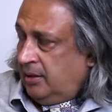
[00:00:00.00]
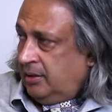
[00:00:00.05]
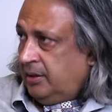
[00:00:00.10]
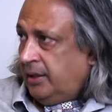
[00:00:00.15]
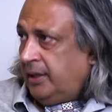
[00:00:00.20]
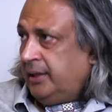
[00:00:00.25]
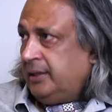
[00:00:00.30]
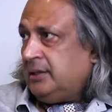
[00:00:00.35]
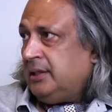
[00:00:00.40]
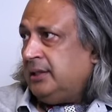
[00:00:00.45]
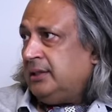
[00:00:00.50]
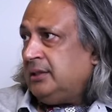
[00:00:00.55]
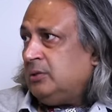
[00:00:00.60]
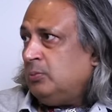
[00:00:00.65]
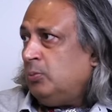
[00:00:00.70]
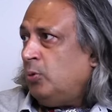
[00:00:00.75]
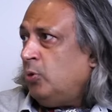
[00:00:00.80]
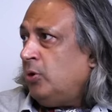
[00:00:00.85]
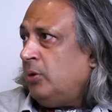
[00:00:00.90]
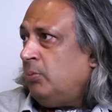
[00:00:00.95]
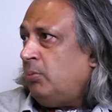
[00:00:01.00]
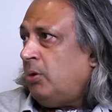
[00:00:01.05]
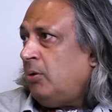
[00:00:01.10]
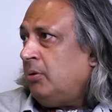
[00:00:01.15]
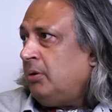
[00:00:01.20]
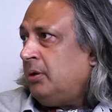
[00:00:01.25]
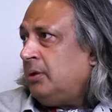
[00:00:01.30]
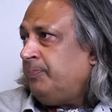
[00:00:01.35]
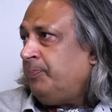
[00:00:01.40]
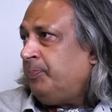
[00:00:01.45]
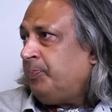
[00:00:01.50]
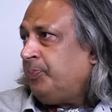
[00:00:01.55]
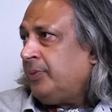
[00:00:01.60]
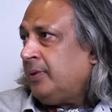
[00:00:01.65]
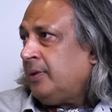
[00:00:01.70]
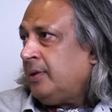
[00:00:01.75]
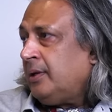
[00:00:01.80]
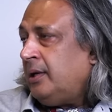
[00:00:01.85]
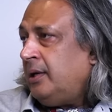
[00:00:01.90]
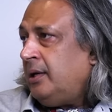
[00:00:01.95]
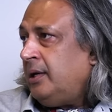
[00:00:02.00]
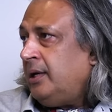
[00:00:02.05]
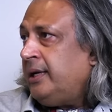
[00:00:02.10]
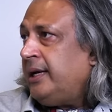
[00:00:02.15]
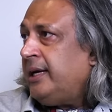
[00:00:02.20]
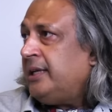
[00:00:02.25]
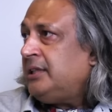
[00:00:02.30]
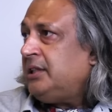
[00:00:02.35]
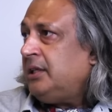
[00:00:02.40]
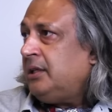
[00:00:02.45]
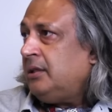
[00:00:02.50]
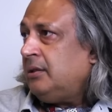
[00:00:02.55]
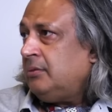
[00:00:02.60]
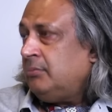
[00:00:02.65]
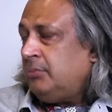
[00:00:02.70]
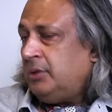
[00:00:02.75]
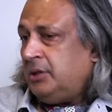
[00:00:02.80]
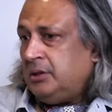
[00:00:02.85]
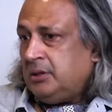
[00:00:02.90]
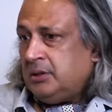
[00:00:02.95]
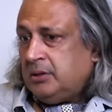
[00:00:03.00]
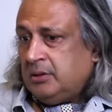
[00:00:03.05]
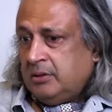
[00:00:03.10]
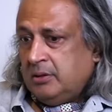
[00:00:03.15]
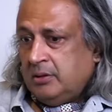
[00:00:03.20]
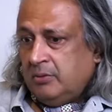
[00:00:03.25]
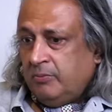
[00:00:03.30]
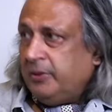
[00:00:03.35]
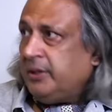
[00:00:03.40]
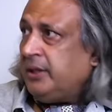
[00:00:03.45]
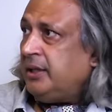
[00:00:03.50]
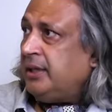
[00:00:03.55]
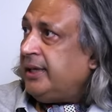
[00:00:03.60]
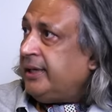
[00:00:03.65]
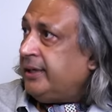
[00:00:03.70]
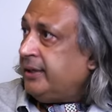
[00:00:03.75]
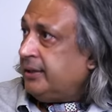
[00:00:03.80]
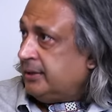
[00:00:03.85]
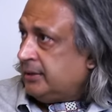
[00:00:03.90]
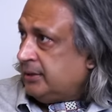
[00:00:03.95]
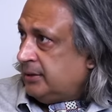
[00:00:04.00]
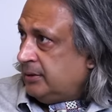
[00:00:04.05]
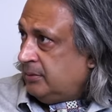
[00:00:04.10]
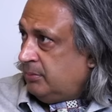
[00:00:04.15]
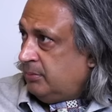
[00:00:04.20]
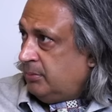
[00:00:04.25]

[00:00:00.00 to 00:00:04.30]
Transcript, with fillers: things, it is more about engaging means with leaders.